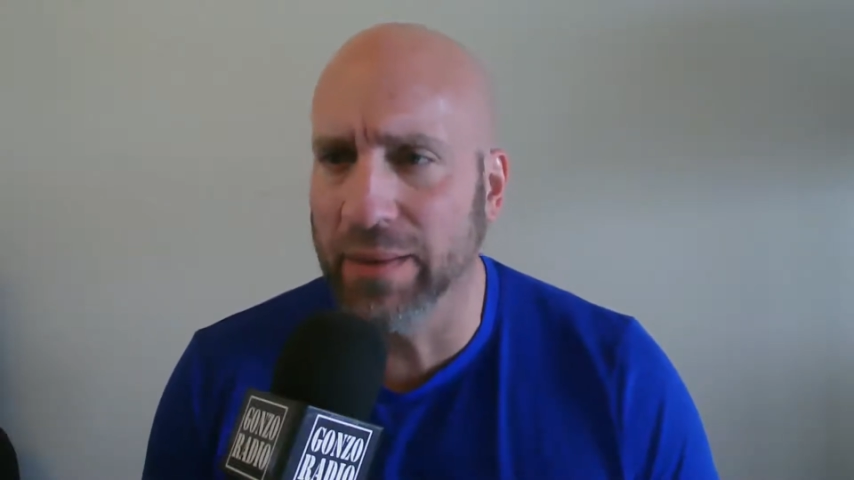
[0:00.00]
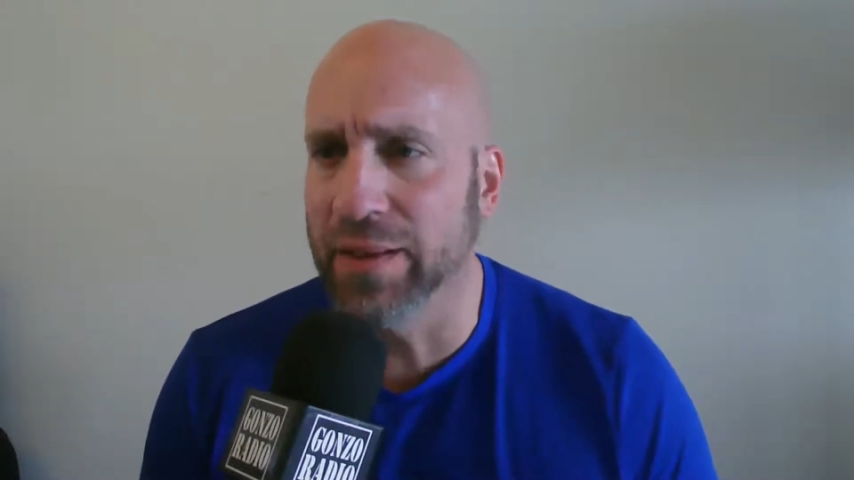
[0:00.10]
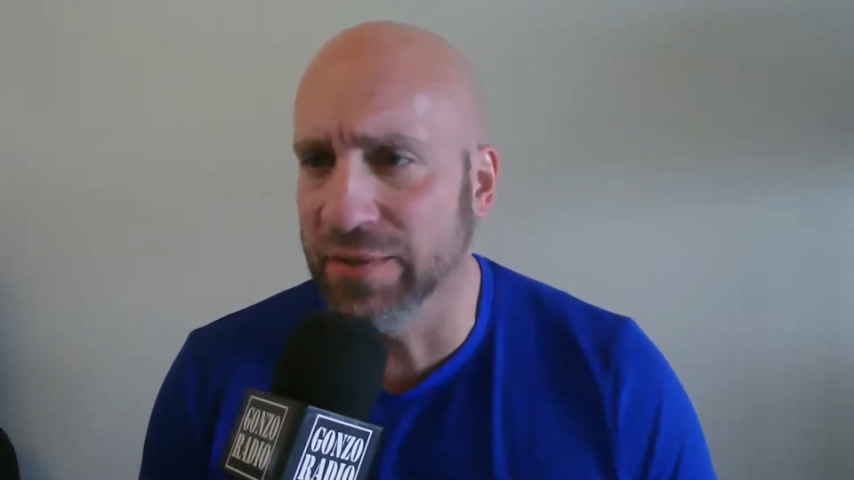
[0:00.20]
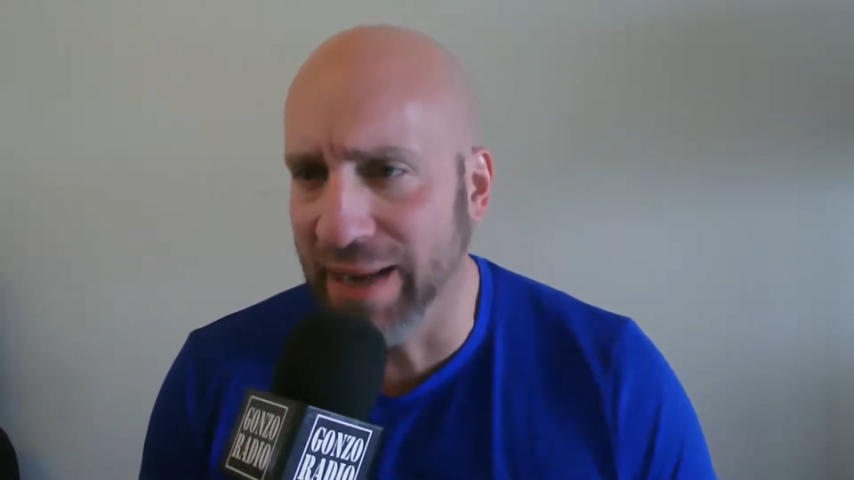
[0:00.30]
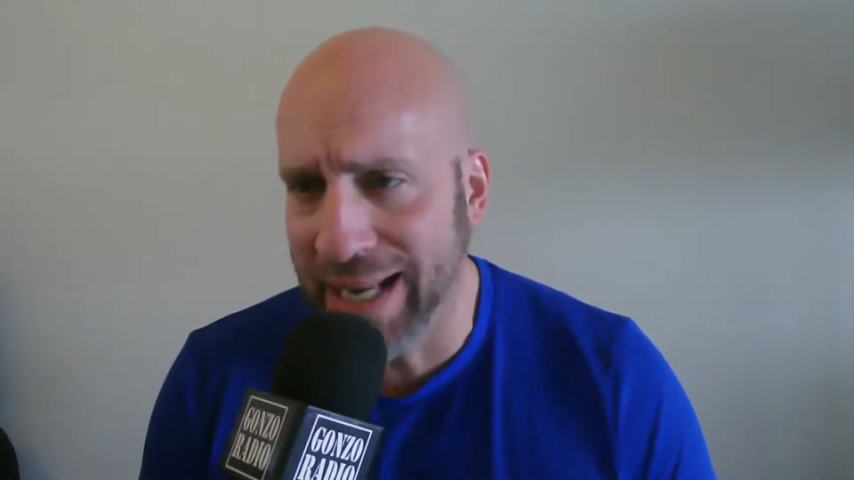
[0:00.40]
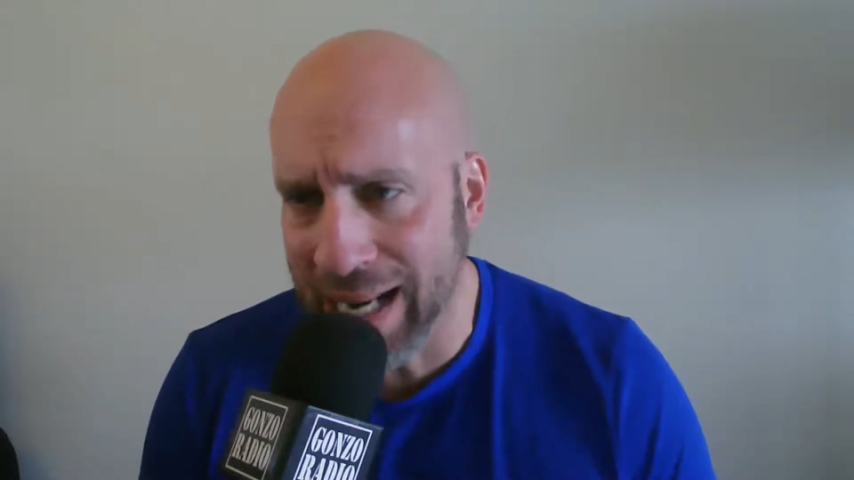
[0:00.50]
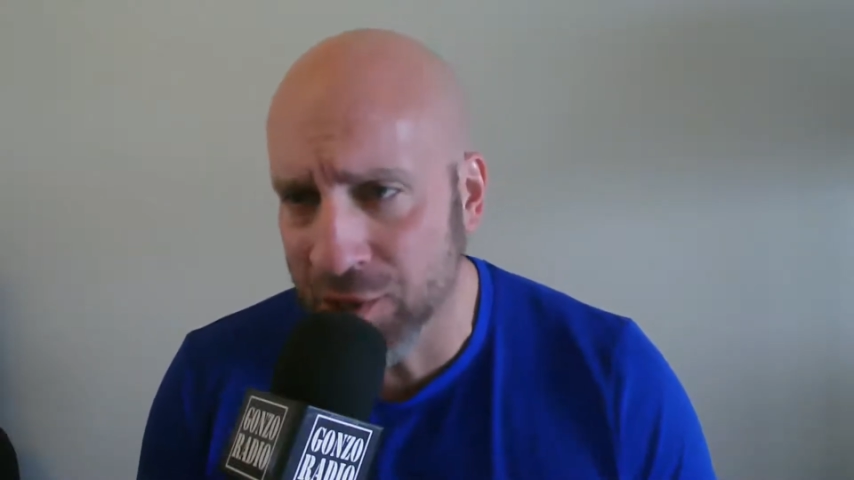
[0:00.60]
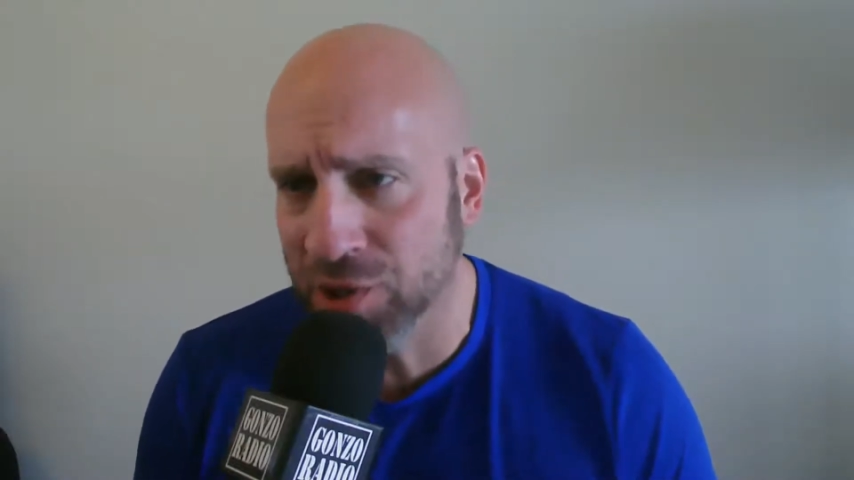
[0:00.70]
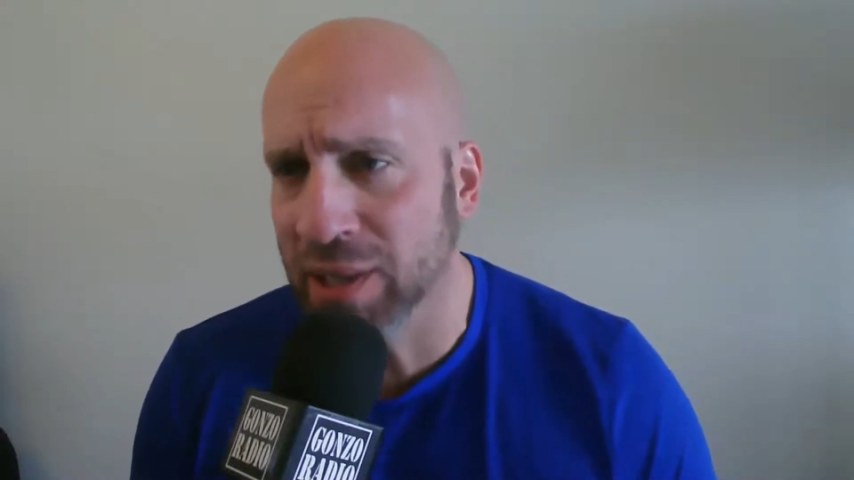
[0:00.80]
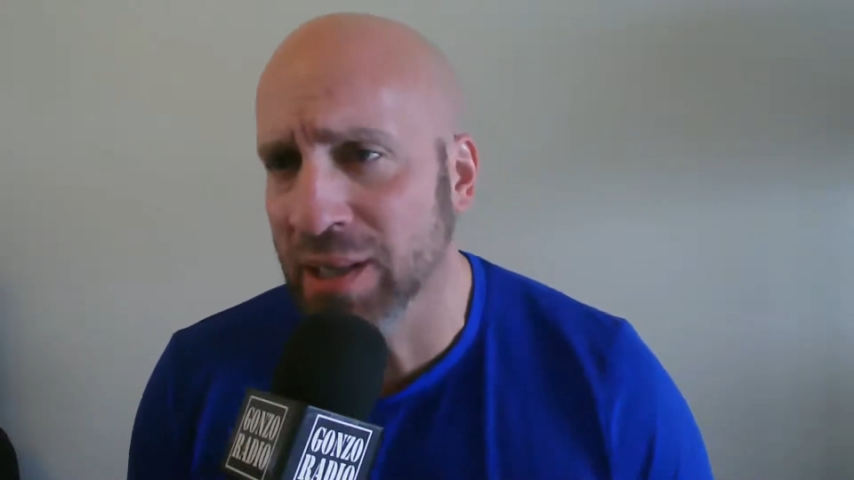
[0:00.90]
and there's
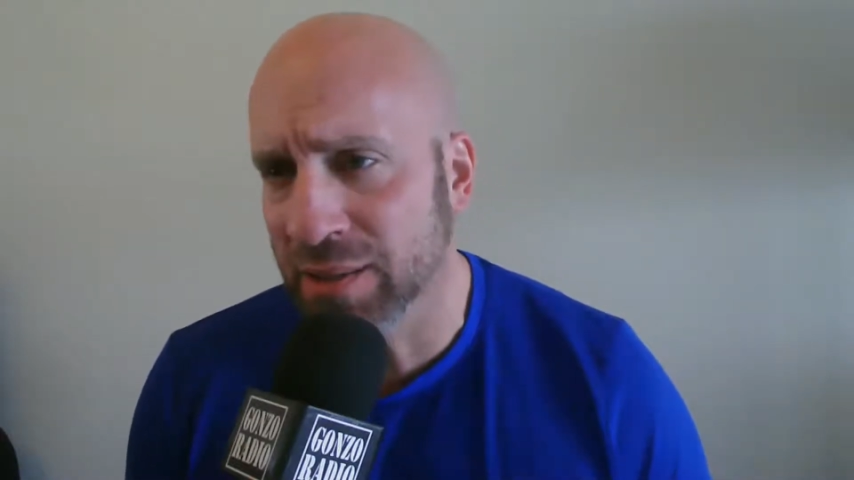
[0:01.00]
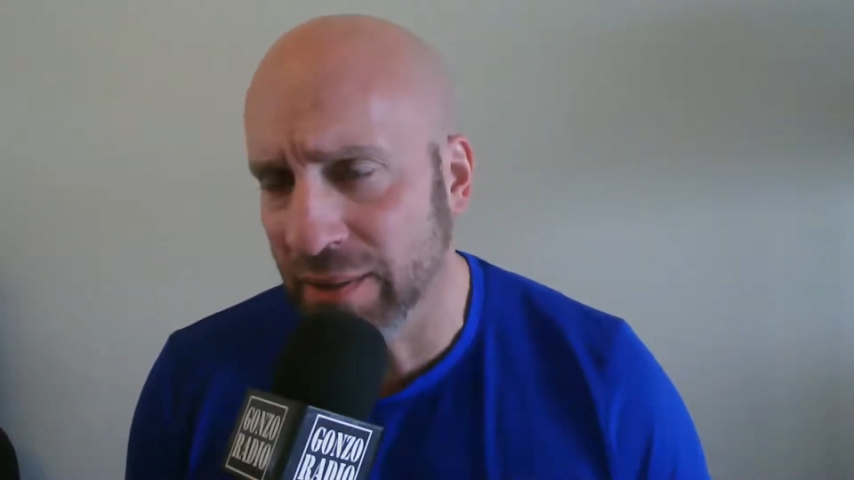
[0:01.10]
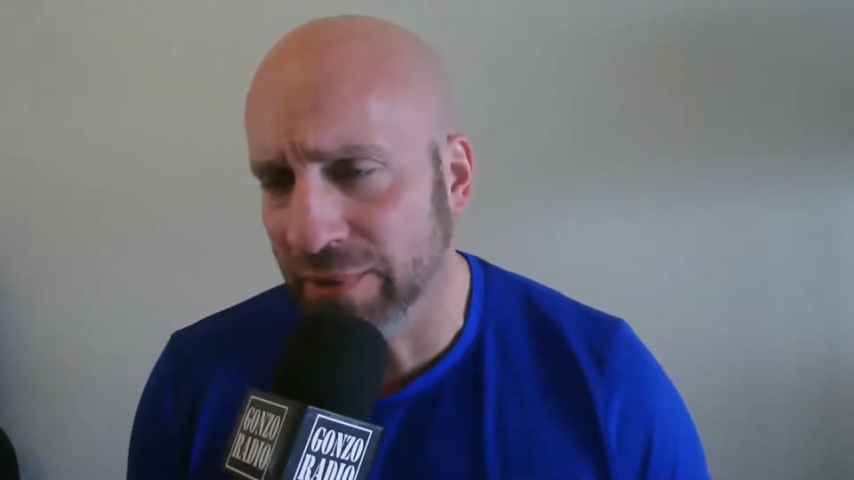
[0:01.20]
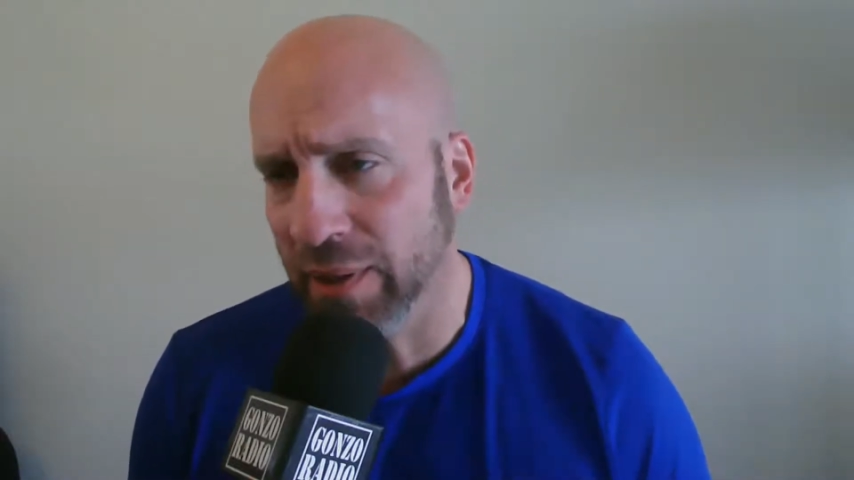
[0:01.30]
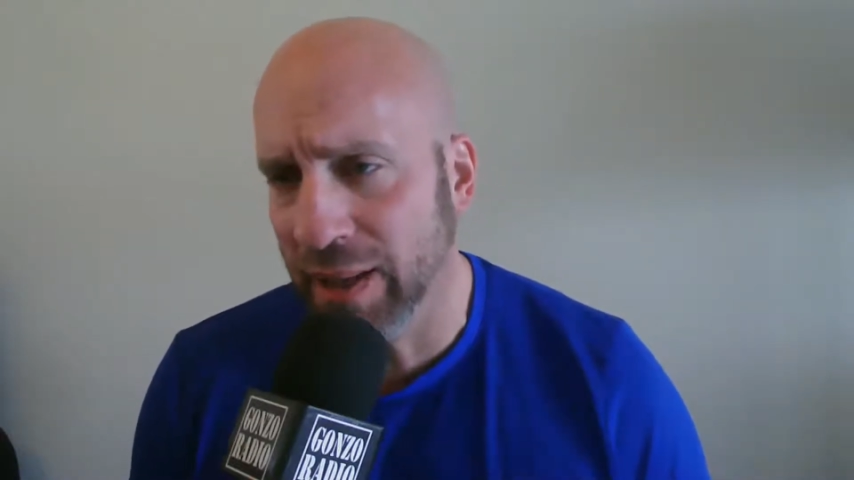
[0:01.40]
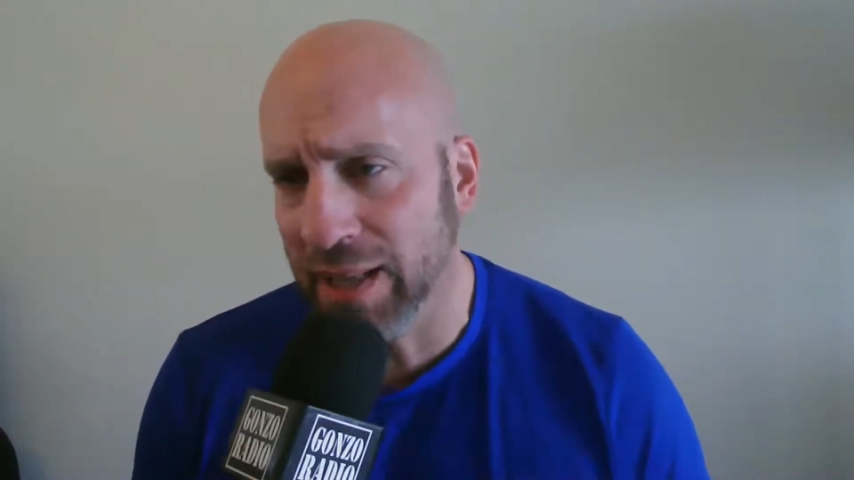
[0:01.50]
vacationing and stuff like that.